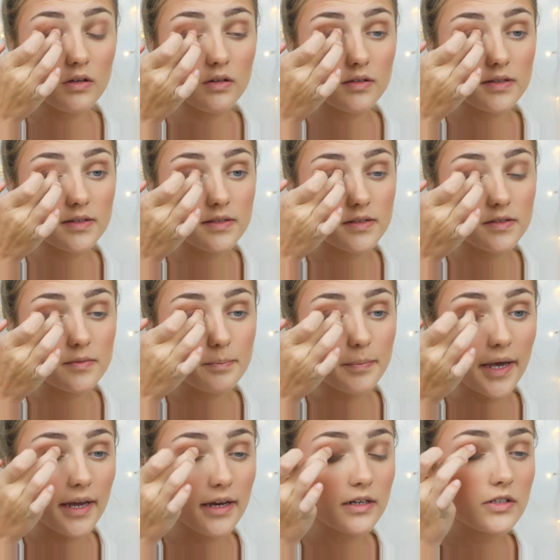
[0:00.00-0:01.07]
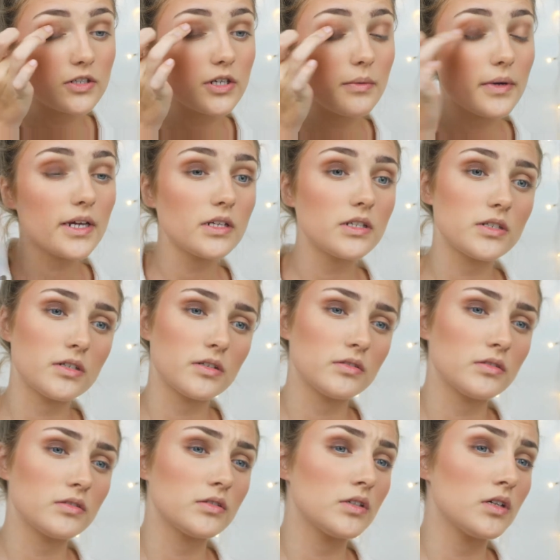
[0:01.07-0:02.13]
speck to it.
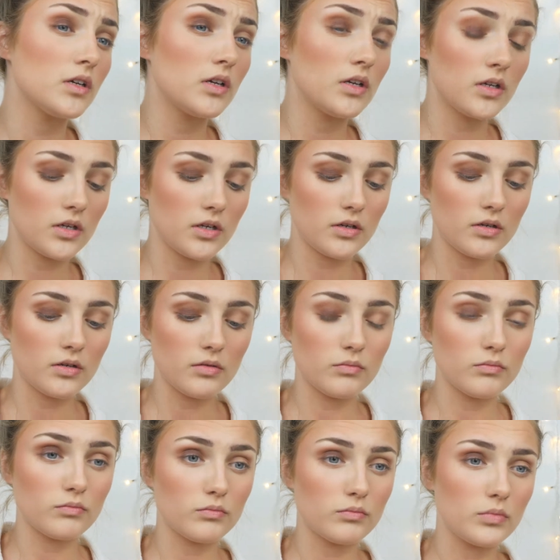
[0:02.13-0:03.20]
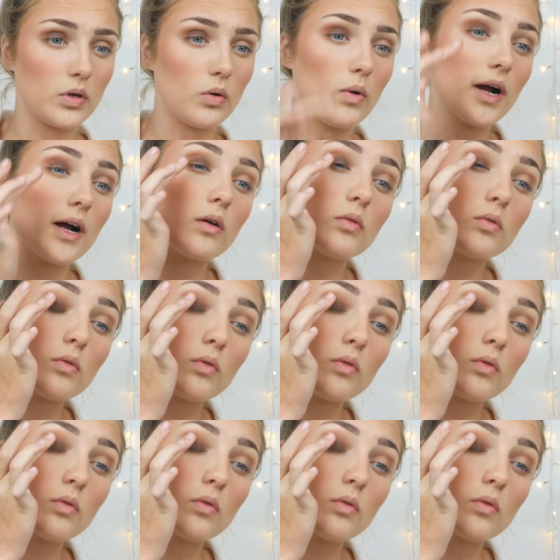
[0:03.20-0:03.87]
Oh, wow.